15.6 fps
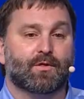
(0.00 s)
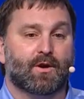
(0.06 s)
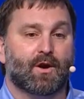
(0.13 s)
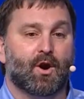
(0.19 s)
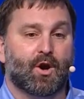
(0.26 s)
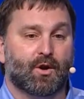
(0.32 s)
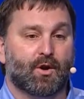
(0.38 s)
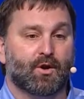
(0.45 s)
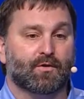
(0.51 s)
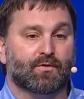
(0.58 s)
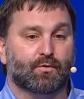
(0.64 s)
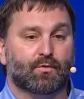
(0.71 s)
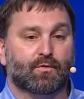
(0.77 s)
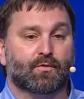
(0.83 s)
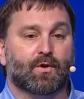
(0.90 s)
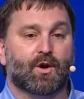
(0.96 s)
on our
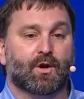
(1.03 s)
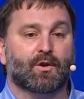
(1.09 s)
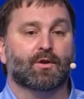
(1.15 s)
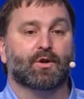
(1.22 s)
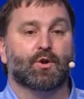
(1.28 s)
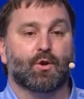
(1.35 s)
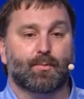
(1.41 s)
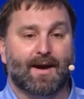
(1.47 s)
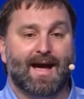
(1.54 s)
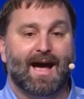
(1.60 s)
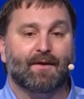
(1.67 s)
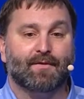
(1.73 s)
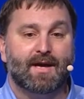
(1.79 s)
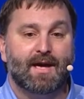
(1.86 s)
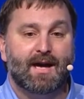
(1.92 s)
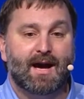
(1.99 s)
tools on your
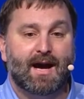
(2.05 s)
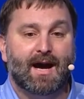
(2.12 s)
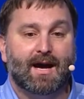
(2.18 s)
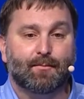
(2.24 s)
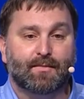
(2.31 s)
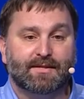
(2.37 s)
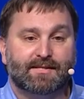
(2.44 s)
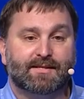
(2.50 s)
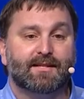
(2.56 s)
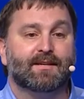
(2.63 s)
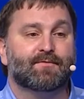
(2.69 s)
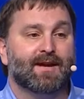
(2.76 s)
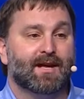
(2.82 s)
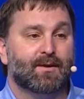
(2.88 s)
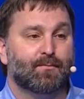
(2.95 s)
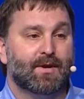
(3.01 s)
behalf. Ms. Cindy
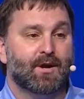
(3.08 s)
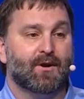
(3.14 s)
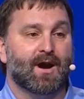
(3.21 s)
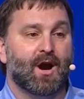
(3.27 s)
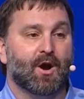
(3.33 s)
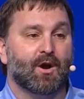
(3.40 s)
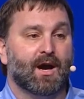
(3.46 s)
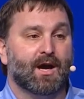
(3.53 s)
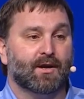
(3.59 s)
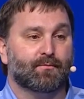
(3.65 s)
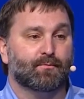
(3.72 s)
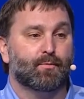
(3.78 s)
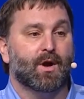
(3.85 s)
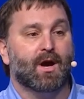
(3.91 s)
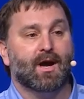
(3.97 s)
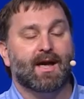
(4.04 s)
Van Meer,
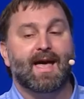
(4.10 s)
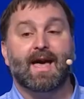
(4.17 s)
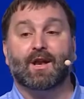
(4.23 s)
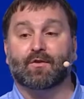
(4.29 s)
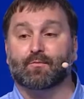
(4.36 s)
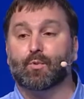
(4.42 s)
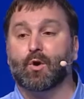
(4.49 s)
our head of